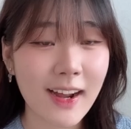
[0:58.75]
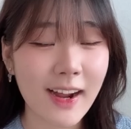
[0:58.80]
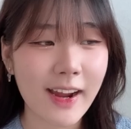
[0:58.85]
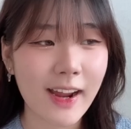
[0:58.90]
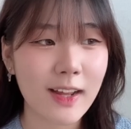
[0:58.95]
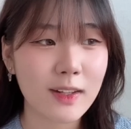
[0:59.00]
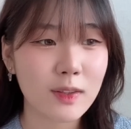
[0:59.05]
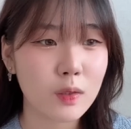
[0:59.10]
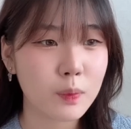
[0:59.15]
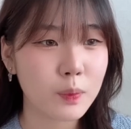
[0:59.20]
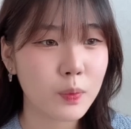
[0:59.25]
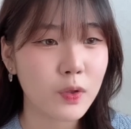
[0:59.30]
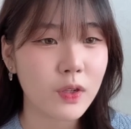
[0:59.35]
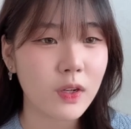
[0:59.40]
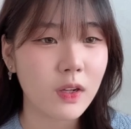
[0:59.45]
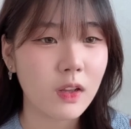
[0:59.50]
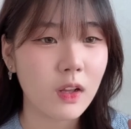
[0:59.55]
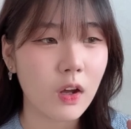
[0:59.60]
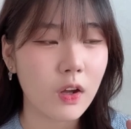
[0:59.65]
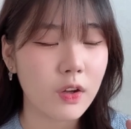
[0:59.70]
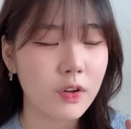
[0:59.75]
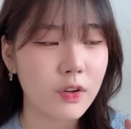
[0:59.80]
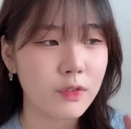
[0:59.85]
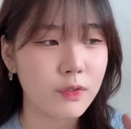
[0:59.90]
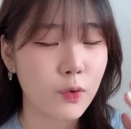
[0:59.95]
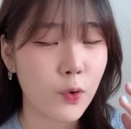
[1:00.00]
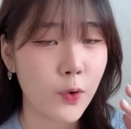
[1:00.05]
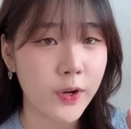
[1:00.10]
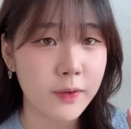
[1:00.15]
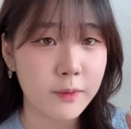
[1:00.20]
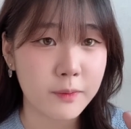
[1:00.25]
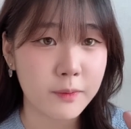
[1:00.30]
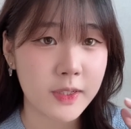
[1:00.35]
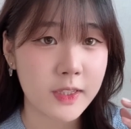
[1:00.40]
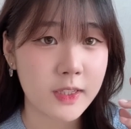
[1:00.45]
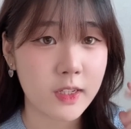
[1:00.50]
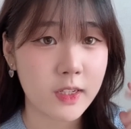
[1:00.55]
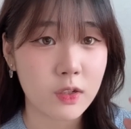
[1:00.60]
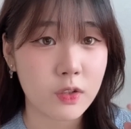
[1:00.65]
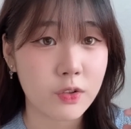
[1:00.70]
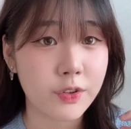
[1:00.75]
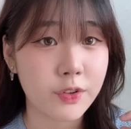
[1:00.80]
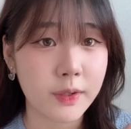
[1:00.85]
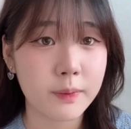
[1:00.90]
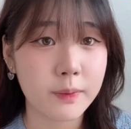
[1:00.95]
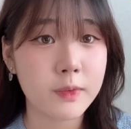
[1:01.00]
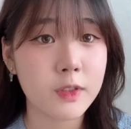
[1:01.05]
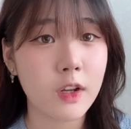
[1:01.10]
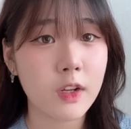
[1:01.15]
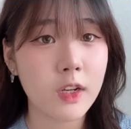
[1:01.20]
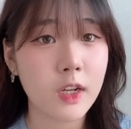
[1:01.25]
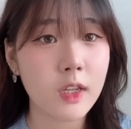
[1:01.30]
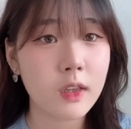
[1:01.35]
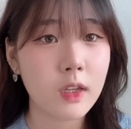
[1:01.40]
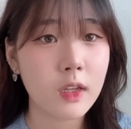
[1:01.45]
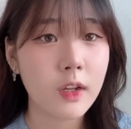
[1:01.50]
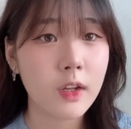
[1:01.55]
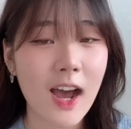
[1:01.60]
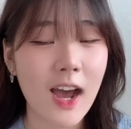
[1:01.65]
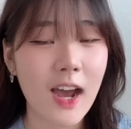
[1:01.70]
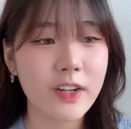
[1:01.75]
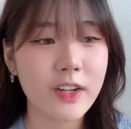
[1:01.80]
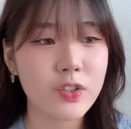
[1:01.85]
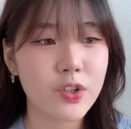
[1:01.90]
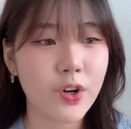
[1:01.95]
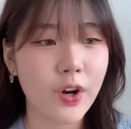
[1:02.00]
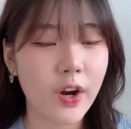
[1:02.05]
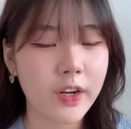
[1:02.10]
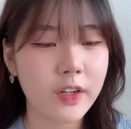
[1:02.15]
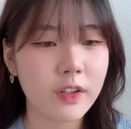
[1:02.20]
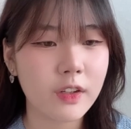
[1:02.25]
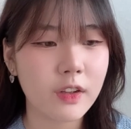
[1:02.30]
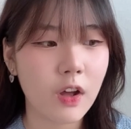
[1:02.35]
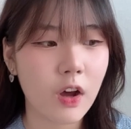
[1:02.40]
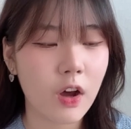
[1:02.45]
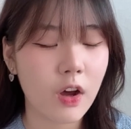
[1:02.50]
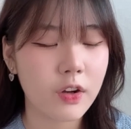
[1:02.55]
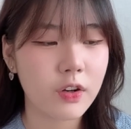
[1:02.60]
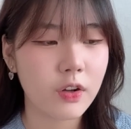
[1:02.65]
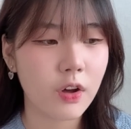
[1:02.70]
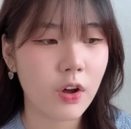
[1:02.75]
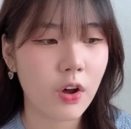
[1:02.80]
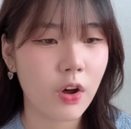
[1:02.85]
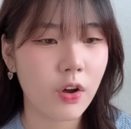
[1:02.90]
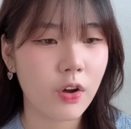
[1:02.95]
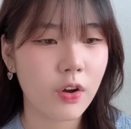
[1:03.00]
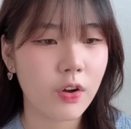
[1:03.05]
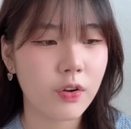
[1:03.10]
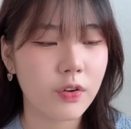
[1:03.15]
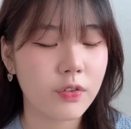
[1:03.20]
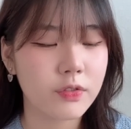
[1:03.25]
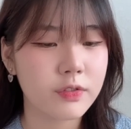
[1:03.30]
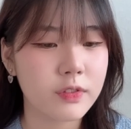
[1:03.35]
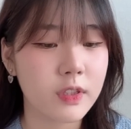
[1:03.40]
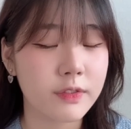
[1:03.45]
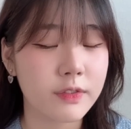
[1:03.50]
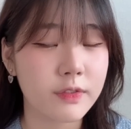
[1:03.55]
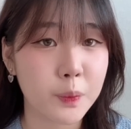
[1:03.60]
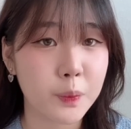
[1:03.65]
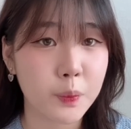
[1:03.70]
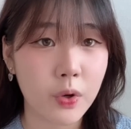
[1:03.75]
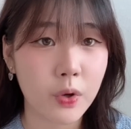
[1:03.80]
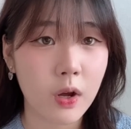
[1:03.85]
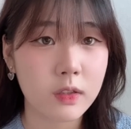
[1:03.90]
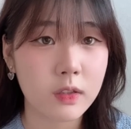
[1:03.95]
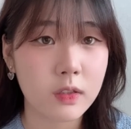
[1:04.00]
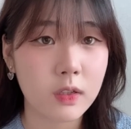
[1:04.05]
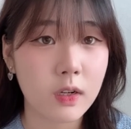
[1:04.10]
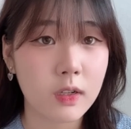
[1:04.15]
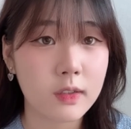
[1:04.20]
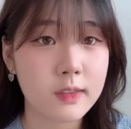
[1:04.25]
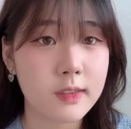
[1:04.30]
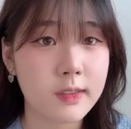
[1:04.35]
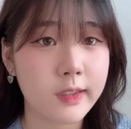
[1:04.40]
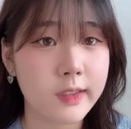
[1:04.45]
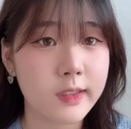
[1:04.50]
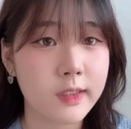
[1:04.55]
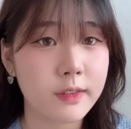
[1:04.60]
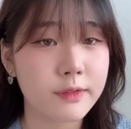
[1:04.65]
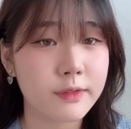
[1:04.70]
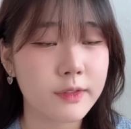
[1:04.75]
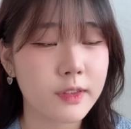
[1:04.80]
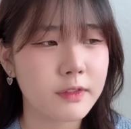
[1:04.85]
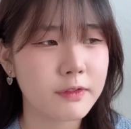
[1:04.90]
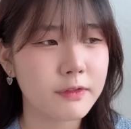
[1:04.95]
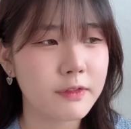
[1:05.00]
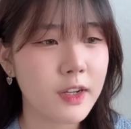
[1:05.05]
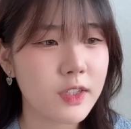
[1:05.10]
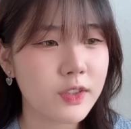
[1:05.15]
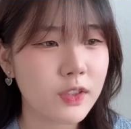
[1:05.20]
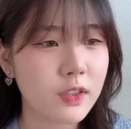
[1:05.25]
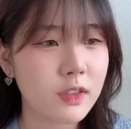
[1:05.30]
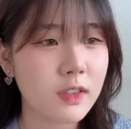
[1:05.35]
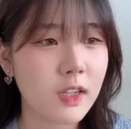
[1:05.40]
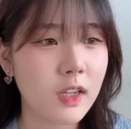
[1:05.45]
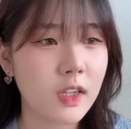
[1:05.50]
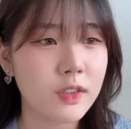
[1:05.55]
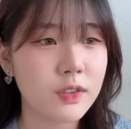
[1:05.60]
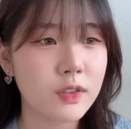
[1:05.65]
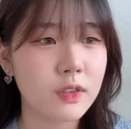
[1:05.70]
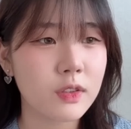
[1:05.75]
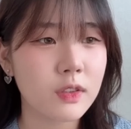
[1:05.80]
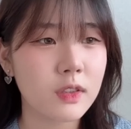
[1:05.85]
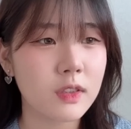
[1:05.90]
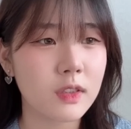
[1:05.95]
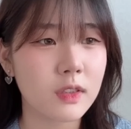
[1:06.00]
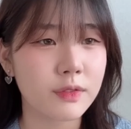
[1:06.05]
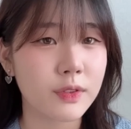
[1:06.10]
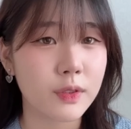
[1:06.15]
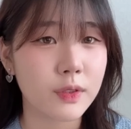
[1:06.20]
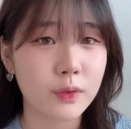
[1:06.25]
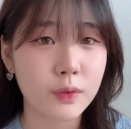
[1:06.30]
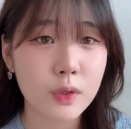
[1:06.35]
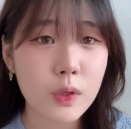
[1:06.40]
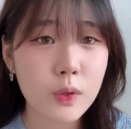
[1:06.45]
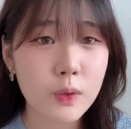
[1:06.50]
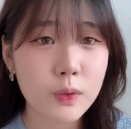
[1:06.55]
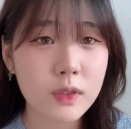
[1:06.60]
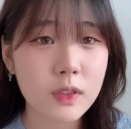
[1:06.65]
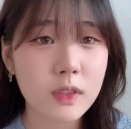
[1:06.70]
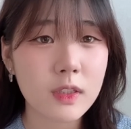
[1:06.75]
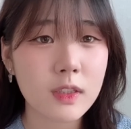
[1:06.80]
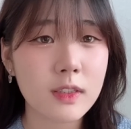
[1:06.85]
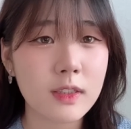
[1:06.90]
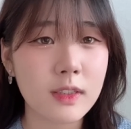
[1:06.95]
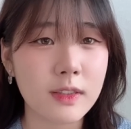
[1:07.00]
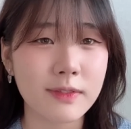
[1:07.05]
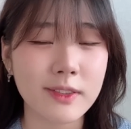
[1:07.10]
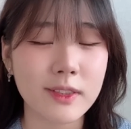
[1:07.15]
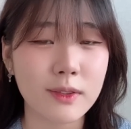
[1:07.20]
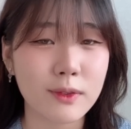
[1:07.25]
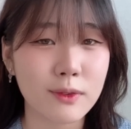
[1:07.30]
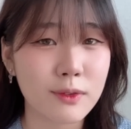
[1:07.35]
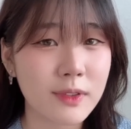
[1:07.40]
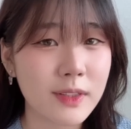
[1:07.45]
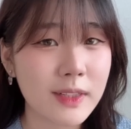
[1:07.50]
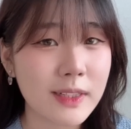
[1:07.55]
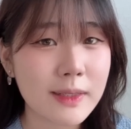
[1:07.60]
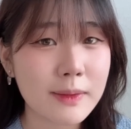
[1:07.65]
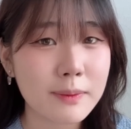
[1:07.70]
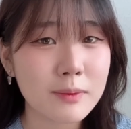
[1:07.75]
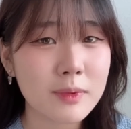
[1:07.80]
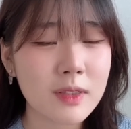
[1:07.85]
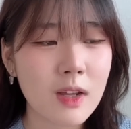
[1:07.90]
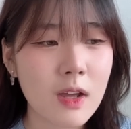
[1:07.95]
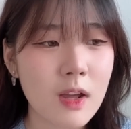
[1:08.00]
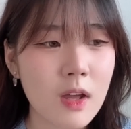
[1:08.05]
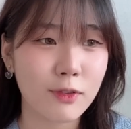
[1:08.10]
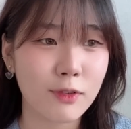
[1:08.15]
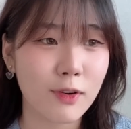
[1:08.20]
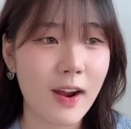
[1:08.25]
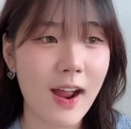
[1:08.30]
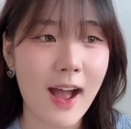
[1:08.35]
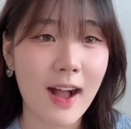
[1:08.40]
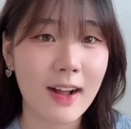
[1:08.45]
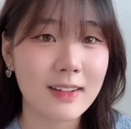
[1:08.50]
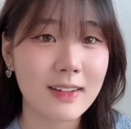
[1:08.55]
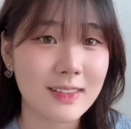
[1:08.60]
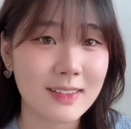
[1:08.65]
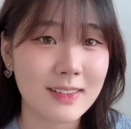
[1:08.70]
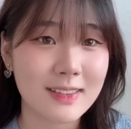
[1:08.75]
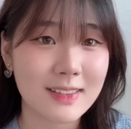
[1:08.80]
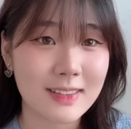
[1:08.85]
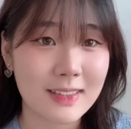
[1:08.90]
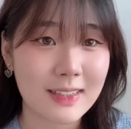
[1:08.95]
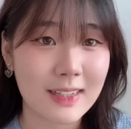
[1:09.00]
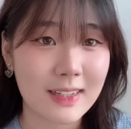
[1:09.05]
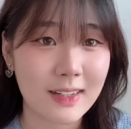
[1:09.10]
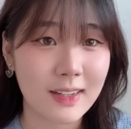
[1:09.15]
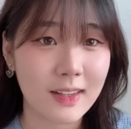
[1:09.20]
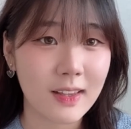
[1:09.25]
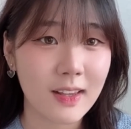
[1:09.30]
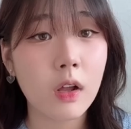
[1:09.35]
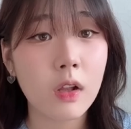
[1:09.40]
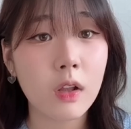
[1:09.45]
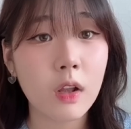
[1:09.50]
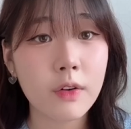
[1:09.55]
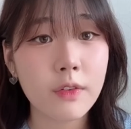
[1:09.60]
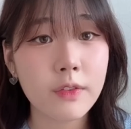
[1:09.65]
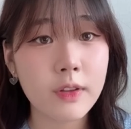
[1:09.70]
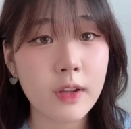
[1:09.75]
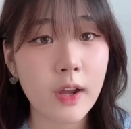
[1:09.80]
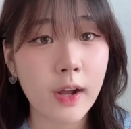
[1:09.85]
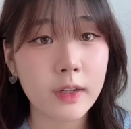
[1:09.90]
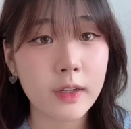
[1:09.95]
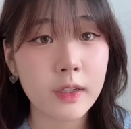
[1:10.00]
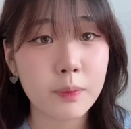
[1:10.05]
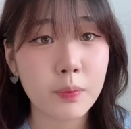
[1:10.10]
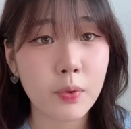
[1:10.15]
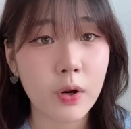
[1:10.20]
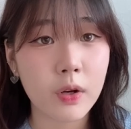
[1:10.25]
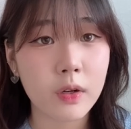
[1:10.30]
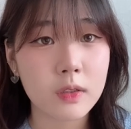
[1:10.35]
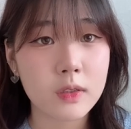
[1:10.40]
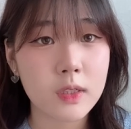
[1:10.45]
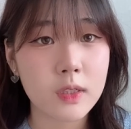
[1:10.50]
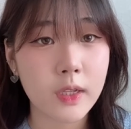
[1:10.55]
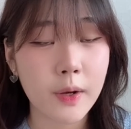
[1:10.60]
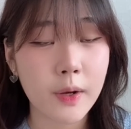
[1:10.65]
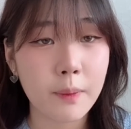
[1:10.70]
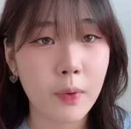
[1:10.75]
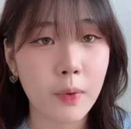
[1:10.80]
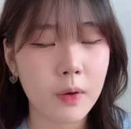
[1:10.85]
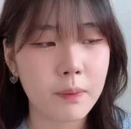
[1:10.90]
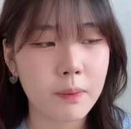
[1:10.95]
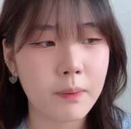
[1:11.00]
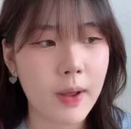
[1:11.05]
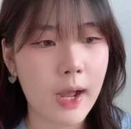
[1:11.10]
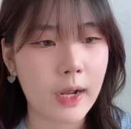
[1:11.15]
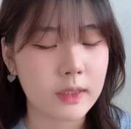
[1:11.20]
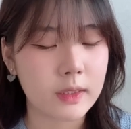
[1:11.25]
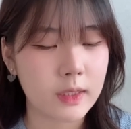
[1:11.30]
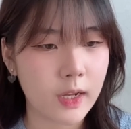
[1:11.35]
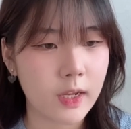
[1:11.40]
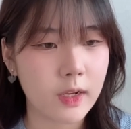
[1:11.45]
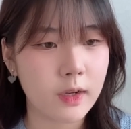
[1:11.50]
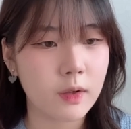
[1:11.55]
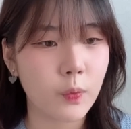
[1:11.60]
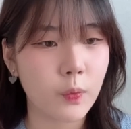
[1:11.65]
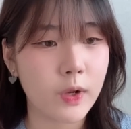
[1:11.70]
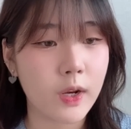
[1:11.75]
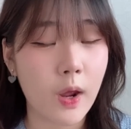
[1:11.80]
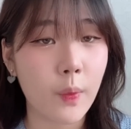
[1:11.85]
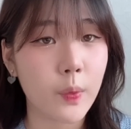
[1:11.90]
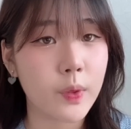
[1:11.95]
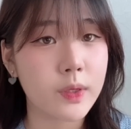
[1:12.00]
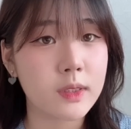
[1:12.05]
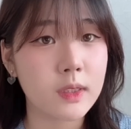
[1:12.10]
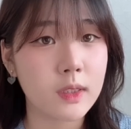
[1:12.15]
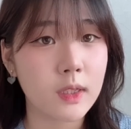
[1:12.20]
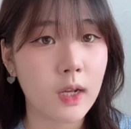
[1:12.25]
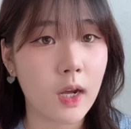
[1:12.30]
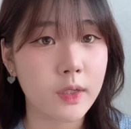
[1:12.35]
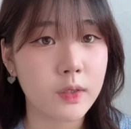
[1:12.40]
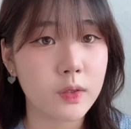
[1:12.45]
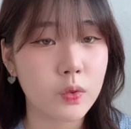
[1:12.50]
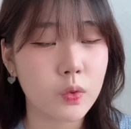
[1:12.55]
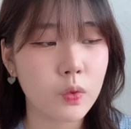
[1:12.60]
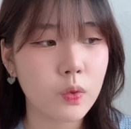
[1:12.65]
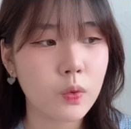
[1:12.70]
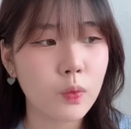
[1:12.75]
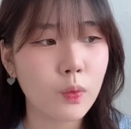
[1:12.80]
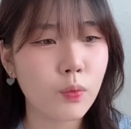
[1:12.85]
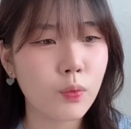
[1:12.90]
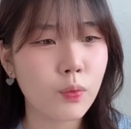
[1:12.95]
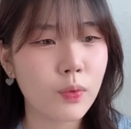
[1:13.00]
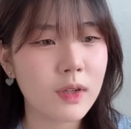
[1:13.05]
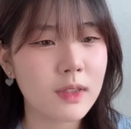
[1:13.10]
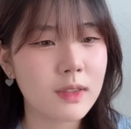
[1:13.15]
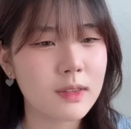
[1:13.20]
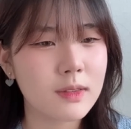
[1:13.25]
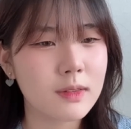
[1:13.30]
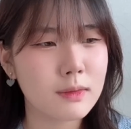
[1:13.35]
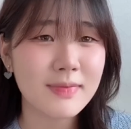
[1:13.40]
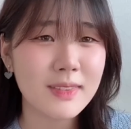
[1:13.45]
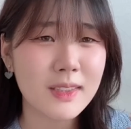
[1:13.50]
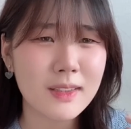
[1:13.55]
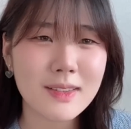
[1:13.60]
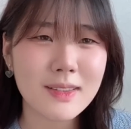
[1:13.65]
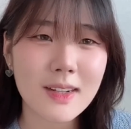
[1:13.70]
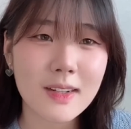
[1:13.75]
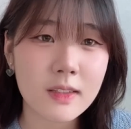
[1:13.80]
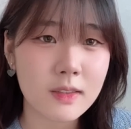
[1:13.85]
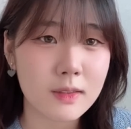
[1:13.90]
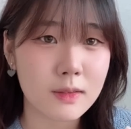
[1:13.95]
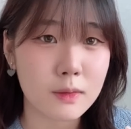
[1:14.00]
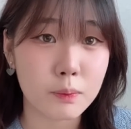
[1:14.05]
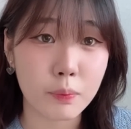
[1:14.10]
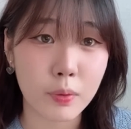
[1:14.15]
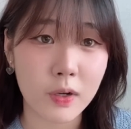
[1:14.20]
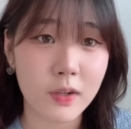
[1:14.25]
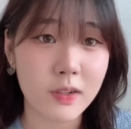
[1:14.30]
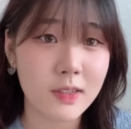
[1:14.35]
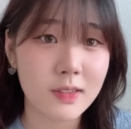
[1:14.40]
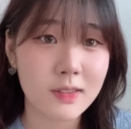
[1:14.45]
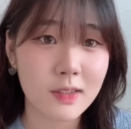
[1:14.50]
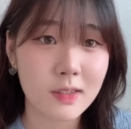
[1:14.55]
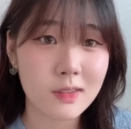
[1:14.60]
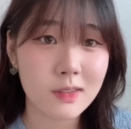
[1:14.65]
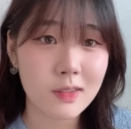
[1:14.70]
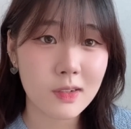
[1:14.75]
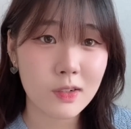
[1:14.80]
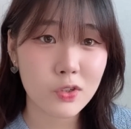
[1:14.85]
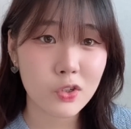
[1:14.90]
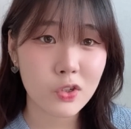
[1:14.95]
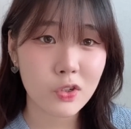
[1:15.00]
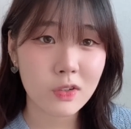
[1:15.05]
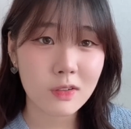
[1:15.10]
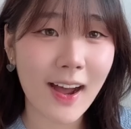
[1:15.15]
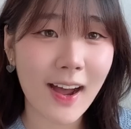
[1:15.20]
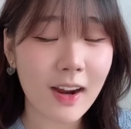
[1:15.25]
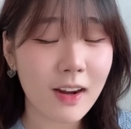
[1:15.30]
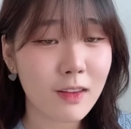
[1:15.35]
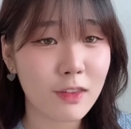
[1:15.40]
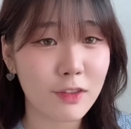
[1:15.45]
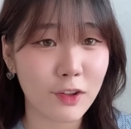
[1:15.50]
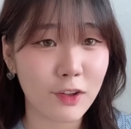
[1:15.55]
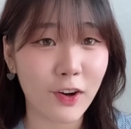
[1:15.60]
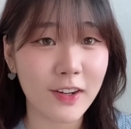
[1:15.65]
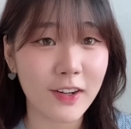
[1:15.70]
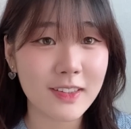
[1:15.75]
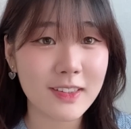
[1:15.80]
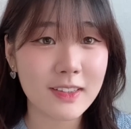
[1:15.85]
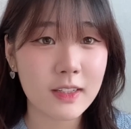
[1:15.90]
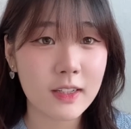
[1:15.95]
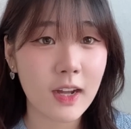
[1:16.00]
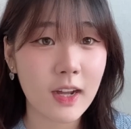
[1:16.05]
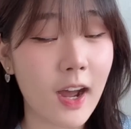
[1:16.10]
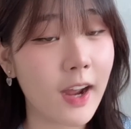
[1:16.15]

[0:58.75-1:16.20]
I had to put a lot of ointment and creams on it. I tried a lot of different products, like different facial cleanser, different toner, different creams for acne skin. A lot of the acne products that I bought back then when I was in high school was, there's like this burning sensation. I thought